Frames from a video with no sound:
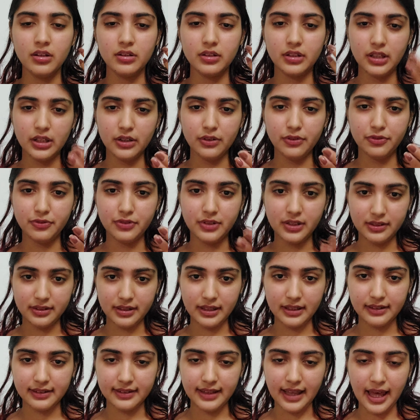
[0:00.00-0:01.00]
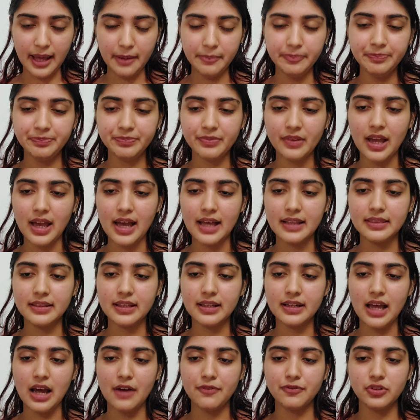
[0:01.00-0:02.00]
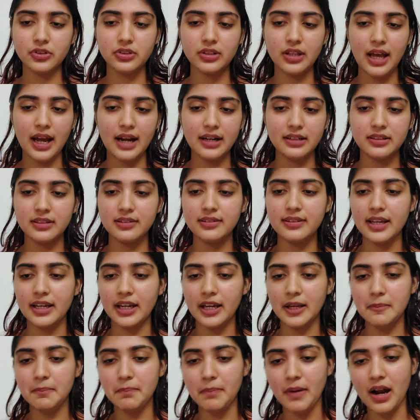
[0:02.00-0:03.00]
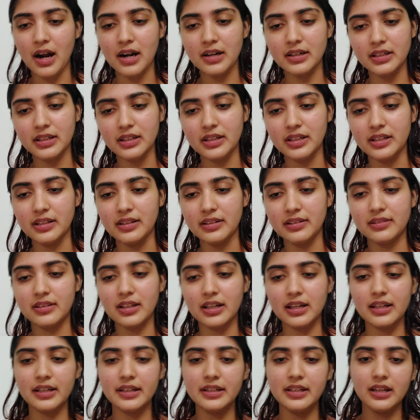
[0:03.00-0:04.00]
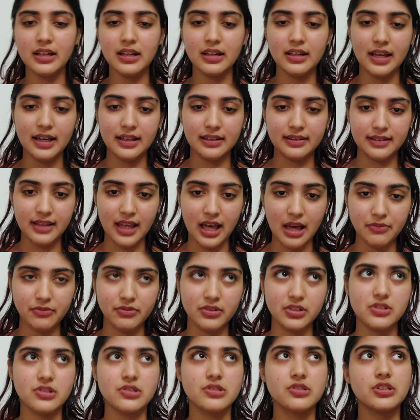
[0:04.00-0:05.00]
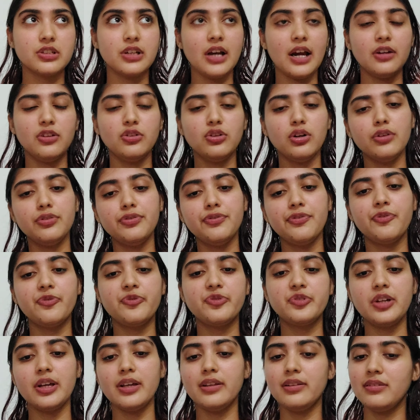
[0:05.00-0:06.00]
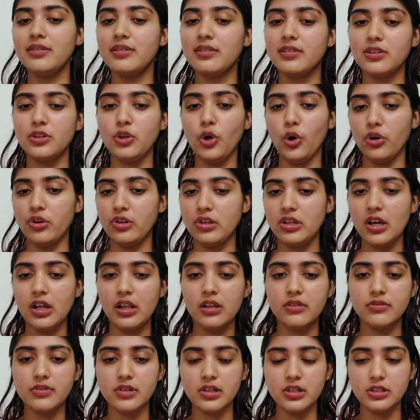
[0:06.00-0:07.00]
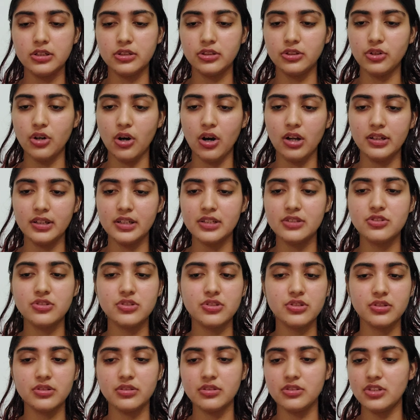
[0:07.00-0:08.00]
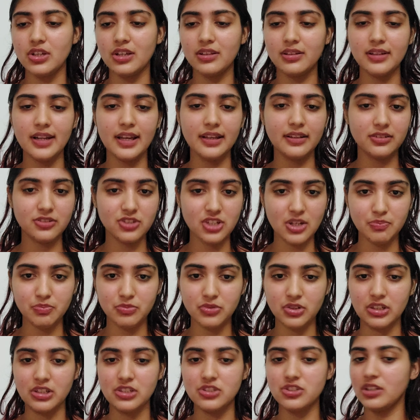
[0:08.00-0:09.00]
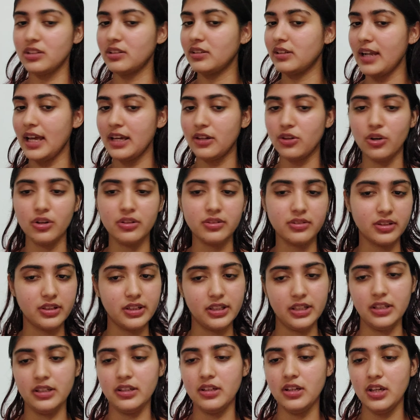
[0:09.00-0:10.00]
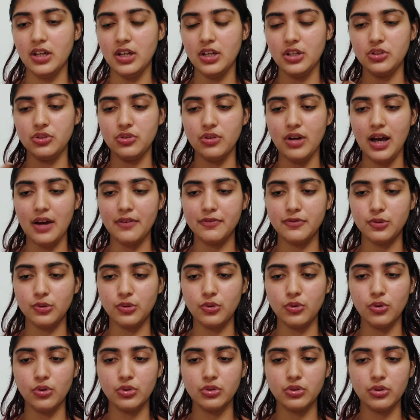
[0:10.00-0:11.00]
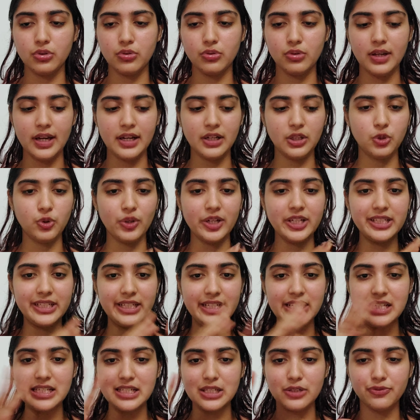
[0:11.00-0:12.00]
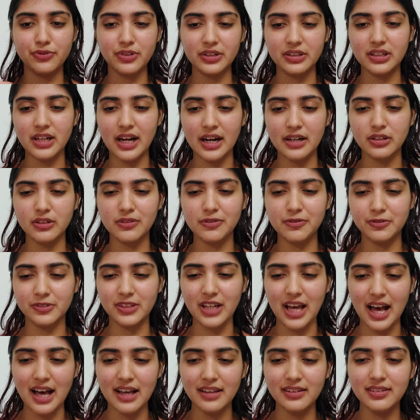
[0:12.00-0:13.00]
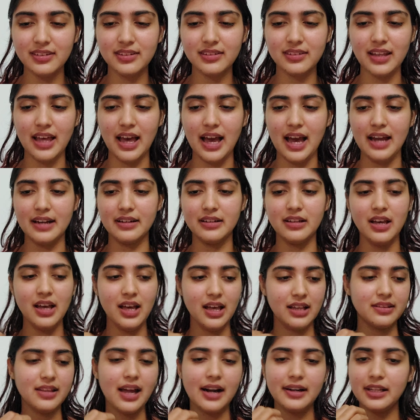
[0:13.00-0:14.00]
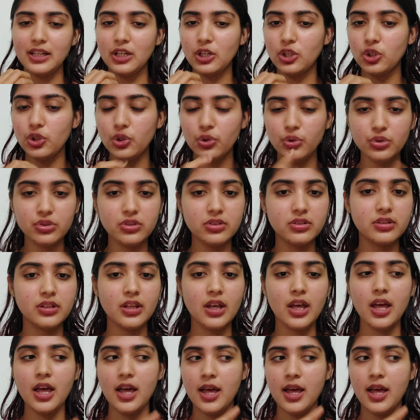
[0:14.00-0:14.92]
give this exam. And then after that, the second part is the clinical exam, which kind of tests your real world knowledge, just like step 3, just like OSCE. You have to go through like 20 different kind of tasks, and that includes